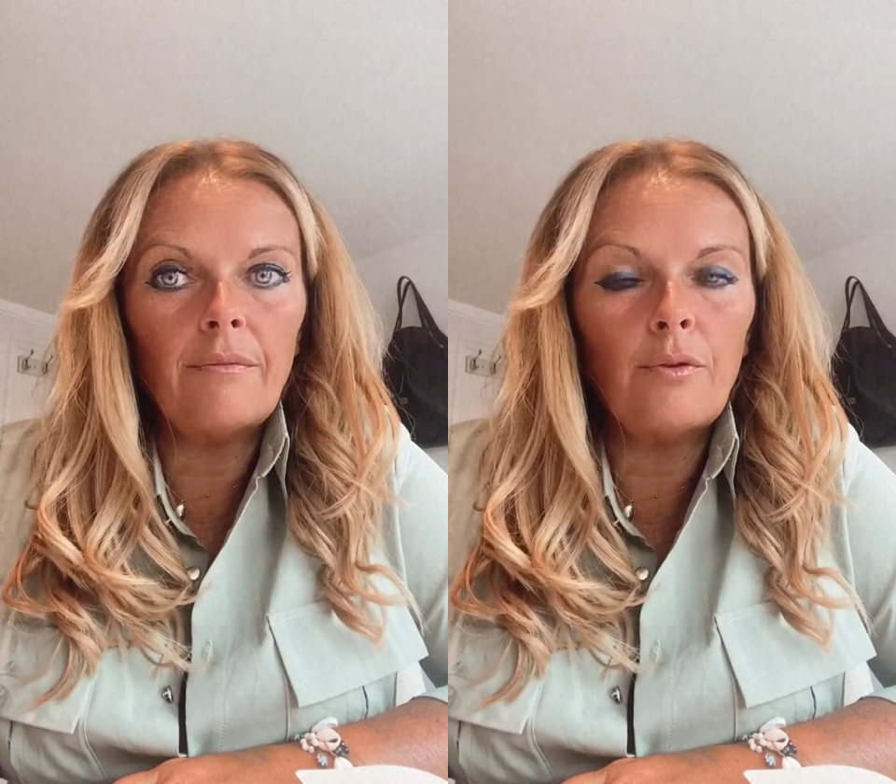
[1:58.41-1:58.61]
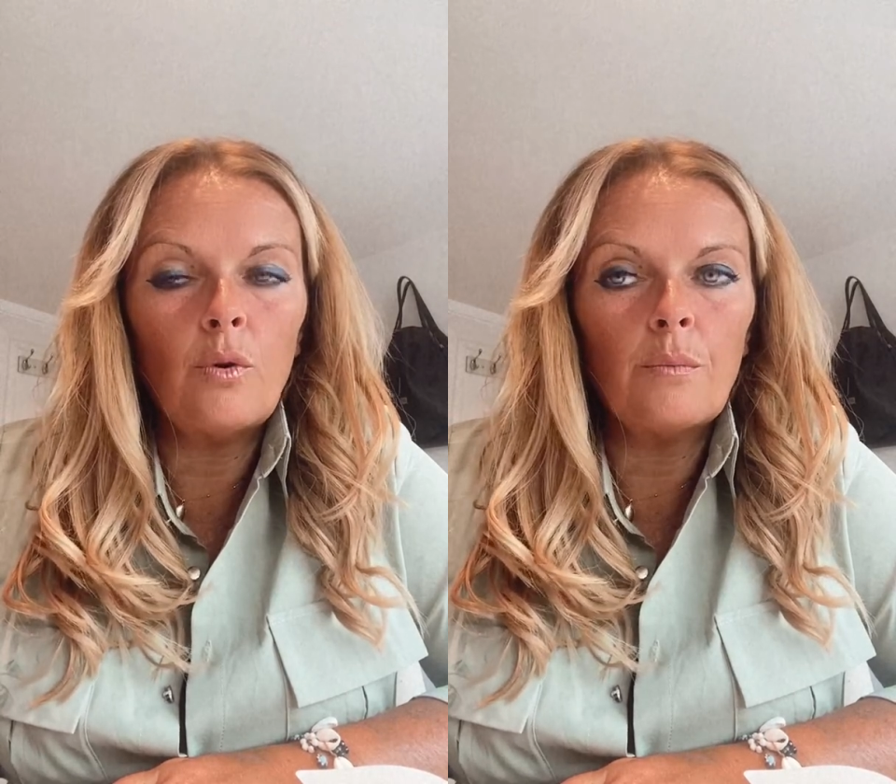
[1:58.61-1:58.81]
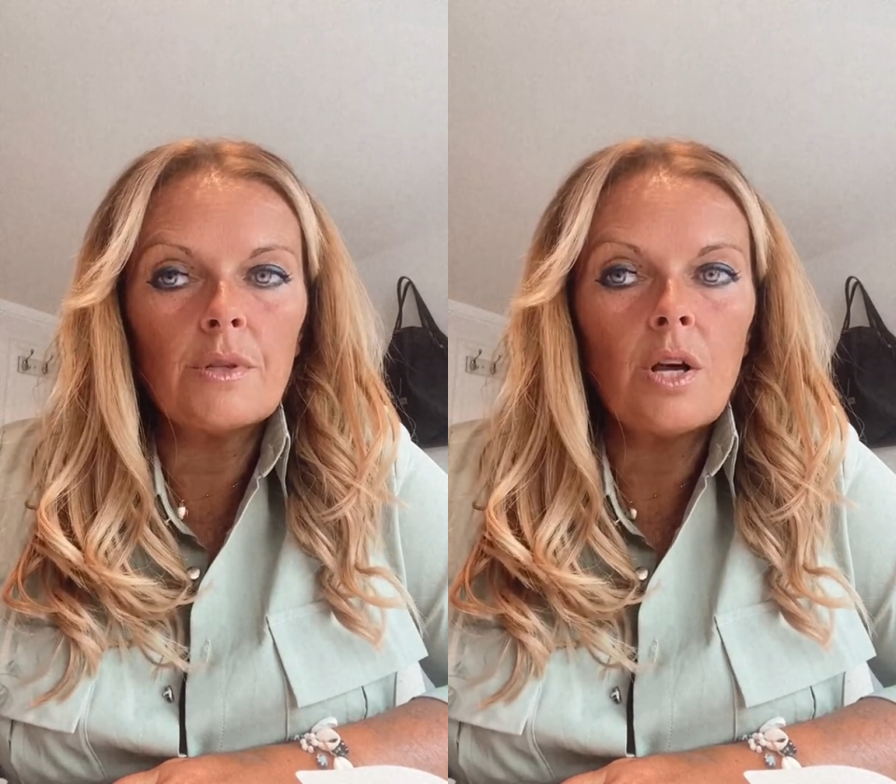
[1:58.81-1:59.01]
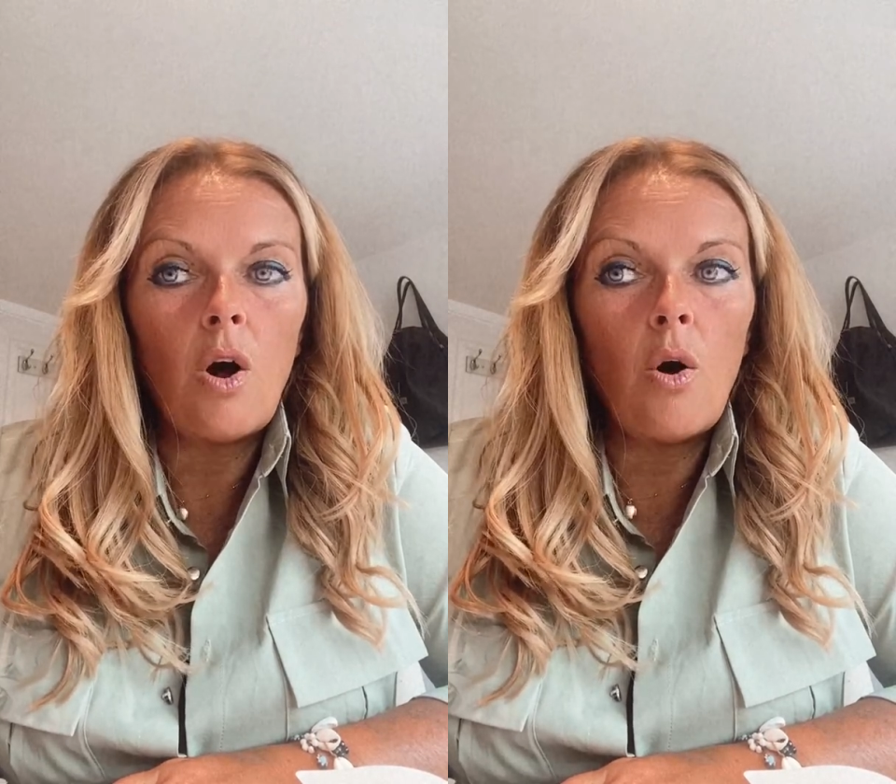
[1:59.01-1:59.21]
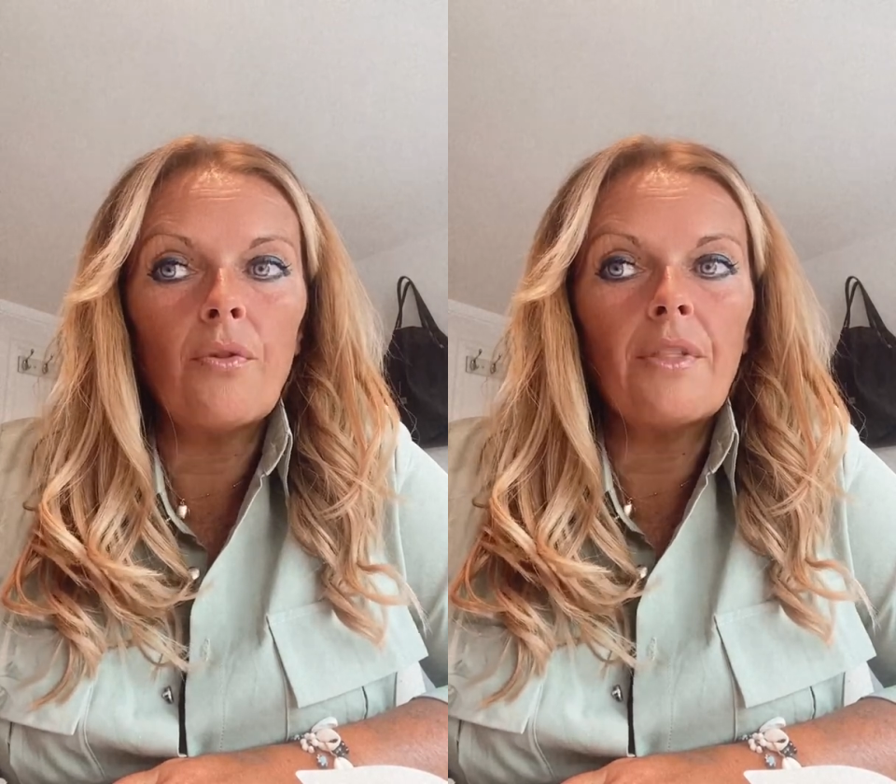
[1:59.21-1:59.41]
forms
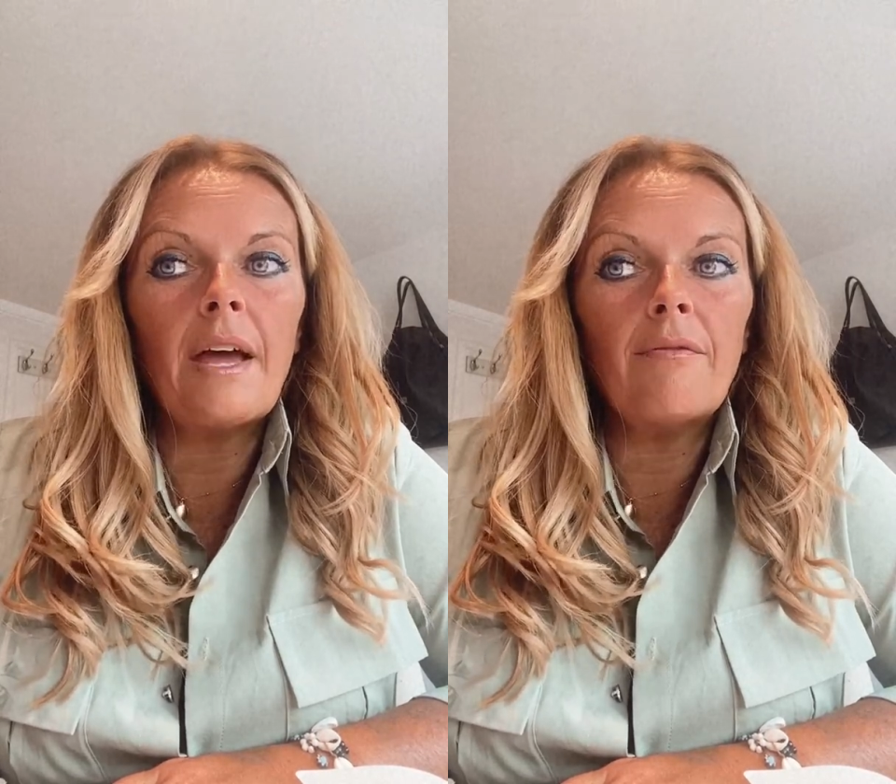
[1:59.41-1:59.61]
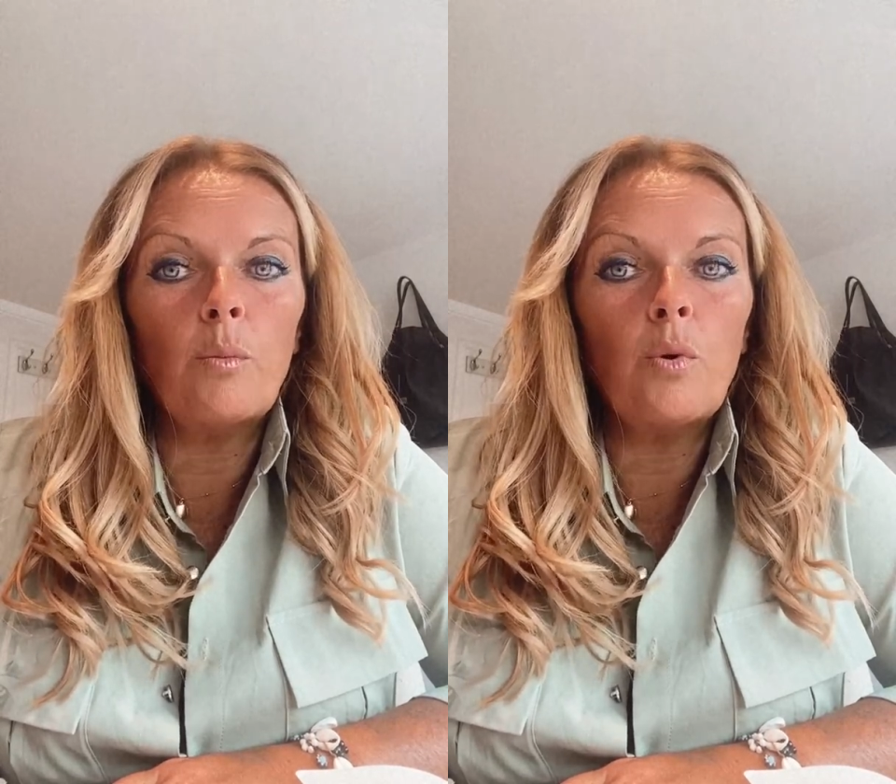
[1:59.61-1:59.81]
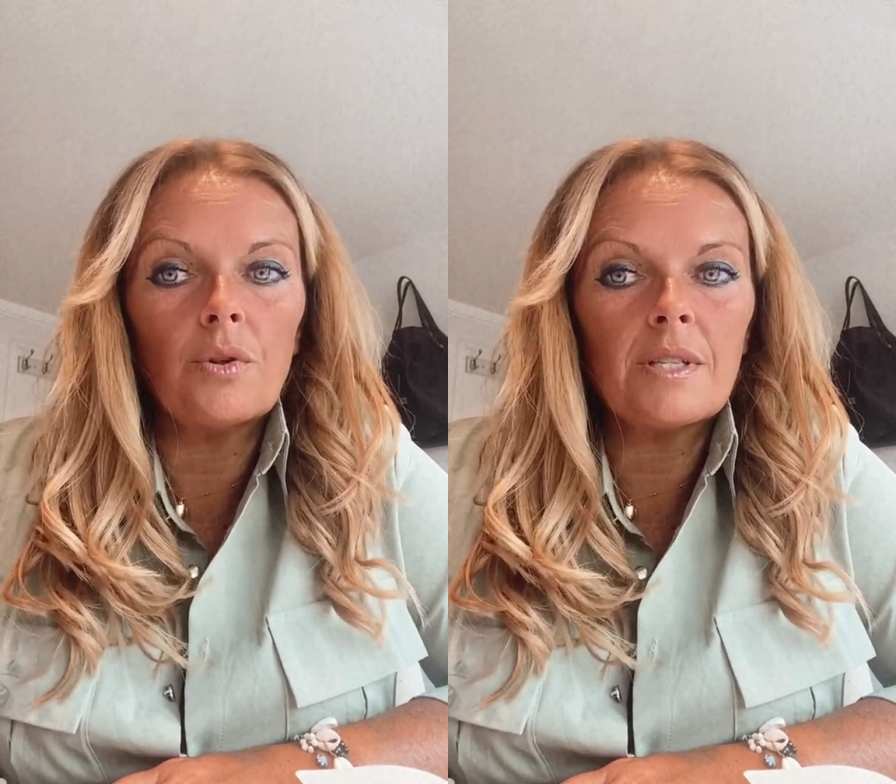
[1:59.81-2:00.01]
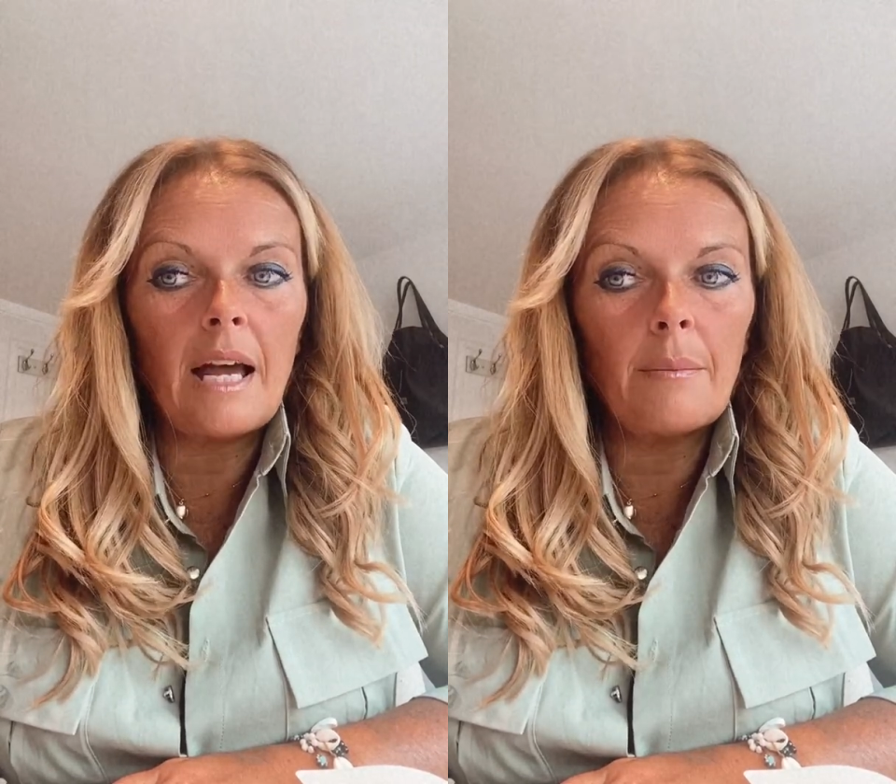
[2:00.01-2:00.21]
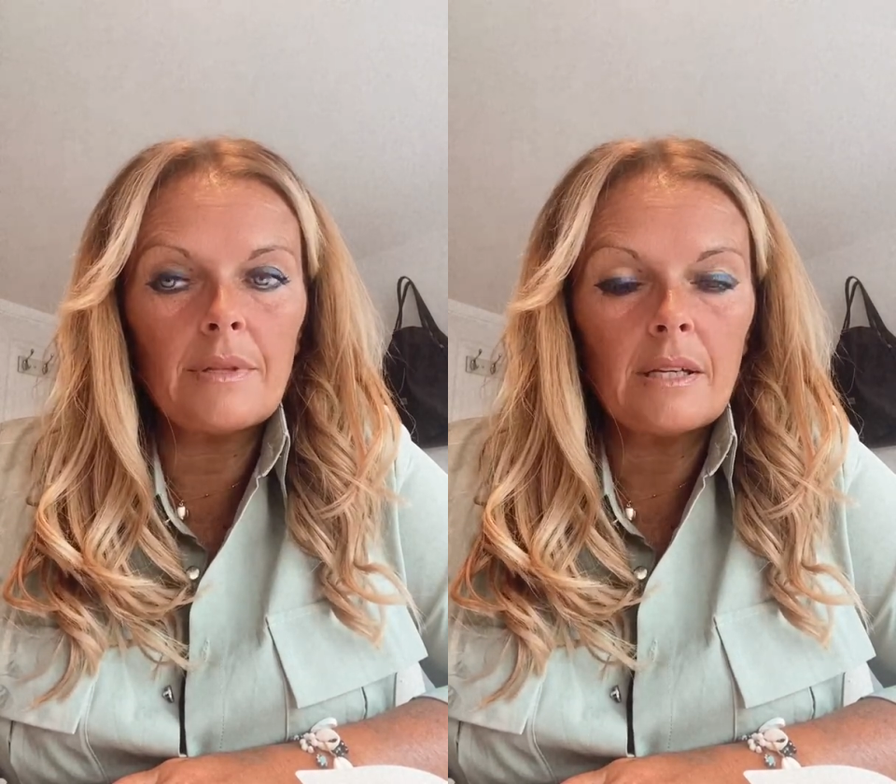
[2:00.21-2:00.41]
on their
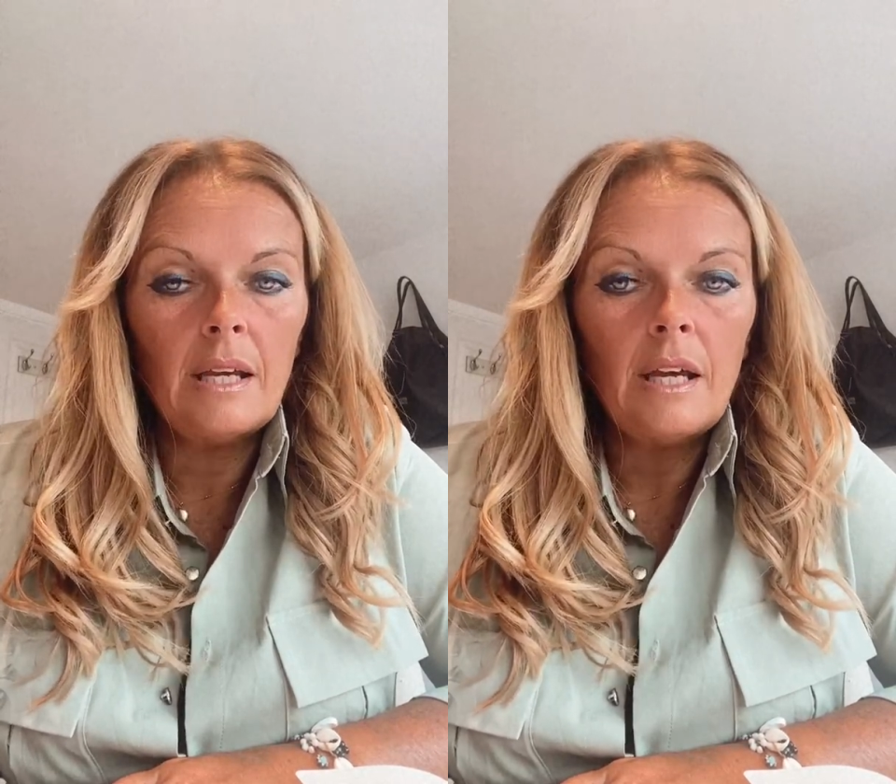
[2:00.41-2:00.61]
WhatsApps.